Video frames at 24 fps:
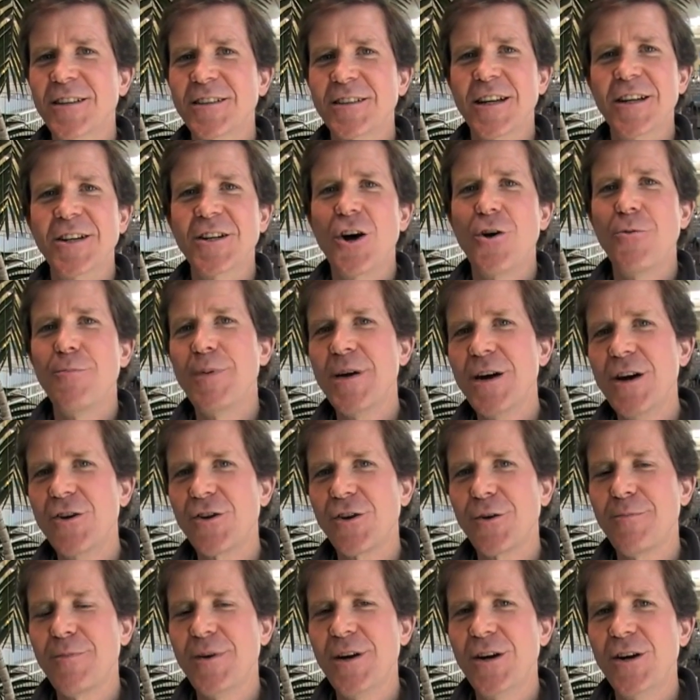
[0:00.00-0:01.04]
can go
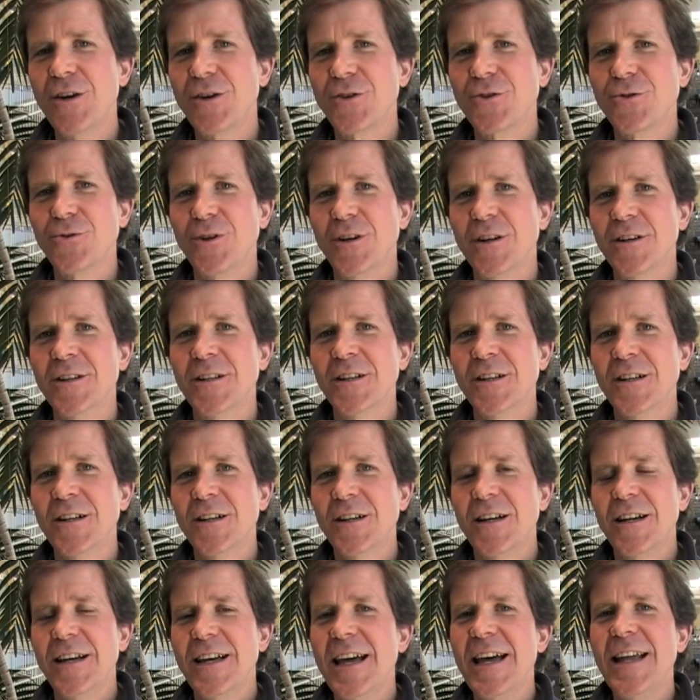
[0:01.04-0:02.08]
peer-to-peer to
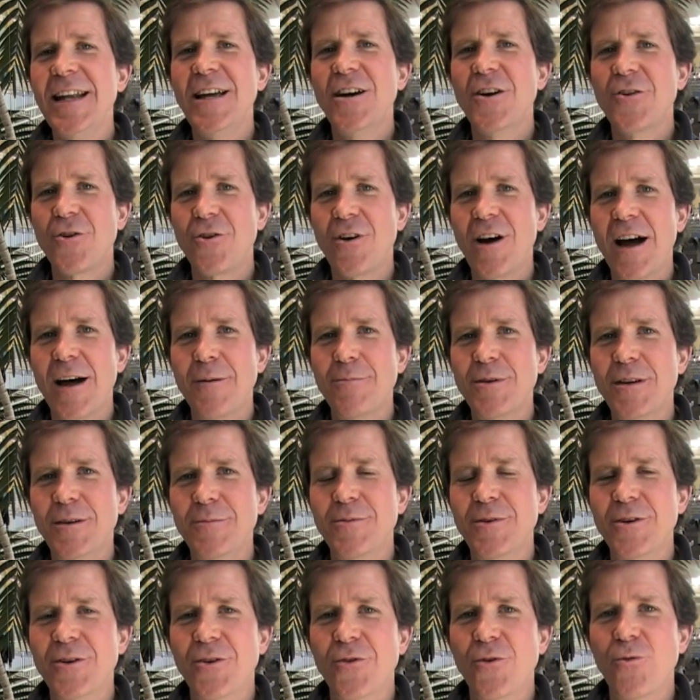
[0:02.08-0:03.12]
any other
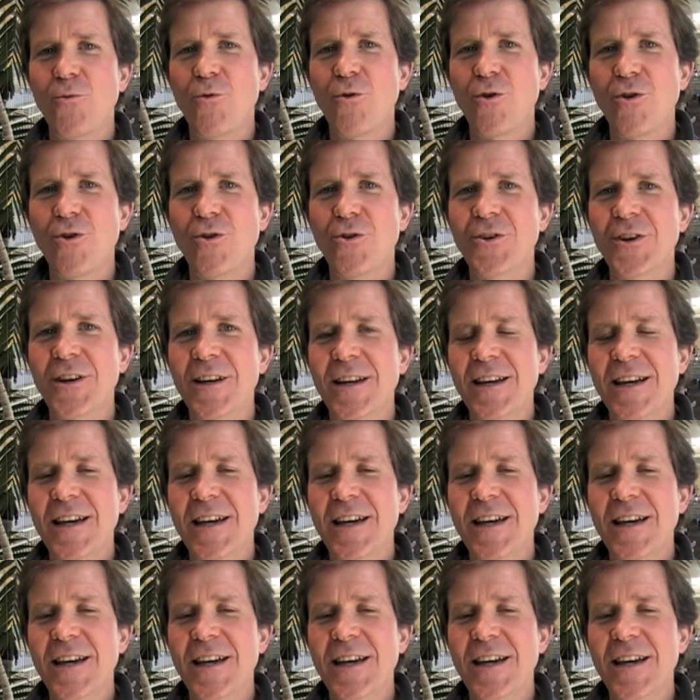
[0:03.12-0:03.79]
IP peer in the world?